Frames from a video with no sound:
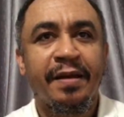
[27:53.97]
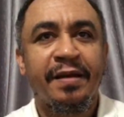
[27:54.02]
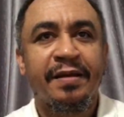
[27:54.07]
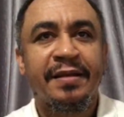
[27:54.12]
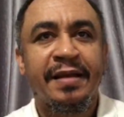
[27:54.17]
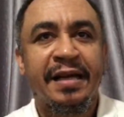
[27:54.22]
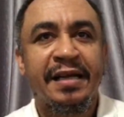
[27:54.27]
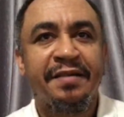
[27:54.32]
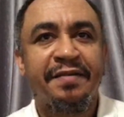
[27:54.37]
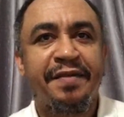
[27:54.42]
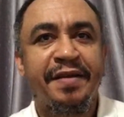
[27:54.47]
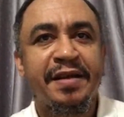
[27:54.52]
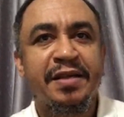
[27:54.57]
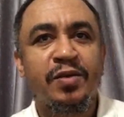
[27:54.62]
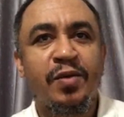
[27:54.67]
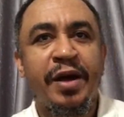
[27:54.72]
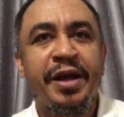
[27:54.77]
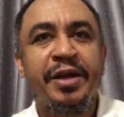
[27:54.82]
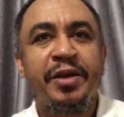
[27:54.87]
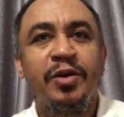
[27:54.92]
Daddy Freeze,
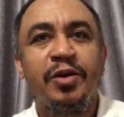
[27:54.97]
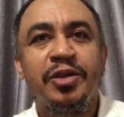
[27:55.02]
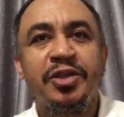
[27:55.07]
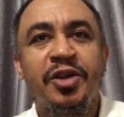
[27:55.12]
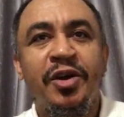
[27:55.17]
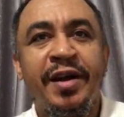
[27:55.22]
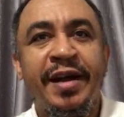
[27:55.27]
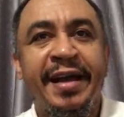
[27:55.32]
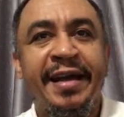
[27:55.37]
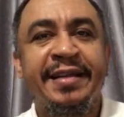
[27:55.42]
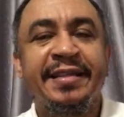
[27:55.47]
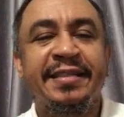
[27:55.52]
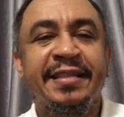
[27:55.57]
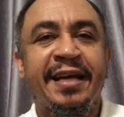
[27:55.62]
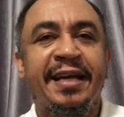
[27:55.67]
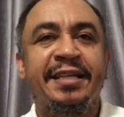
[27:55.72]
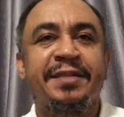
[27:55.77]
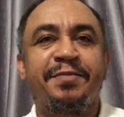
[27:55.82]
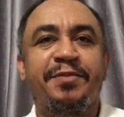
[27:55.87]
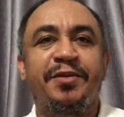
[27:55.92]
when you go join
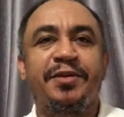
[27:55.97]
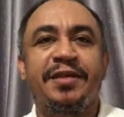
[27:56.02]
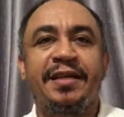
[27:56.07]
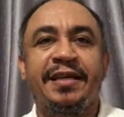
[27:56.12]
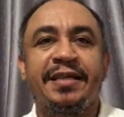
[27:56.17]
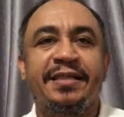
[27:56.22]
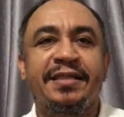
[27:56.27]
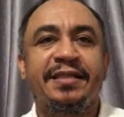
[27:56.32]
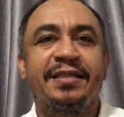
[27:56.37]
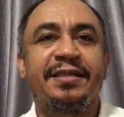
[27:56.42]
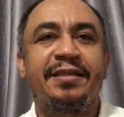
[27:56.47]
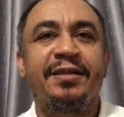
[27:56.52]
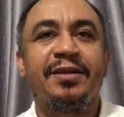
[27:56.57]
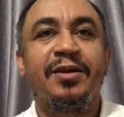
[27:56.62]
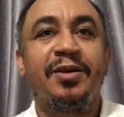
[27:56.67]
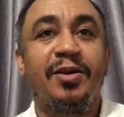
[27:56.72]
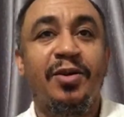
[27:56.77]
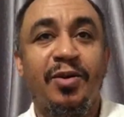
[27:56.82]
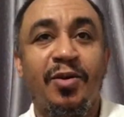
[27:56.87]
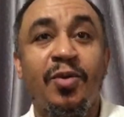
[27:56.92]
NSAS process,
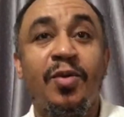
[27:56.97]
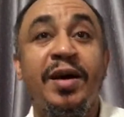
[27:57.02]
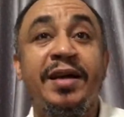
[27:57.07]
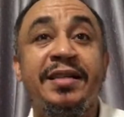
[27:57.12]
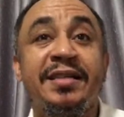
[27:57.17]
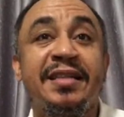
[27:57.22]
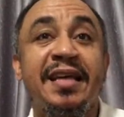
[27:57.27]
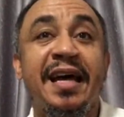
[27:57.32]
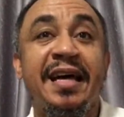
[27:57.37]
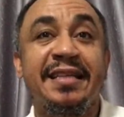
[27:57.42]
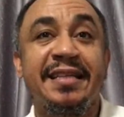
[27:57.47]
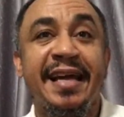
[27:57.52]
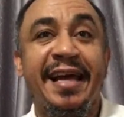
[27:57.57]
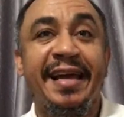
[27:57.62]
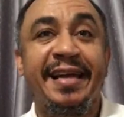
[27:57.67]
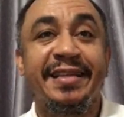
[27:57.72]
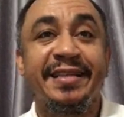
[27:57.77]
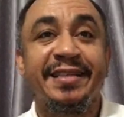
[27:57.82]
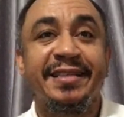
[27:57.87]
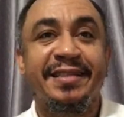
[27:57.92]
when SARS
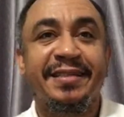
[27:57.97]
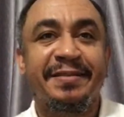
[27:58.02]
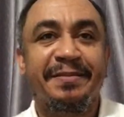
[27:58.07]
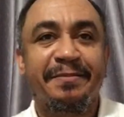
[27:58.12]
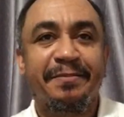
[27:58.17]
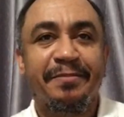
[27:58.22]
ends.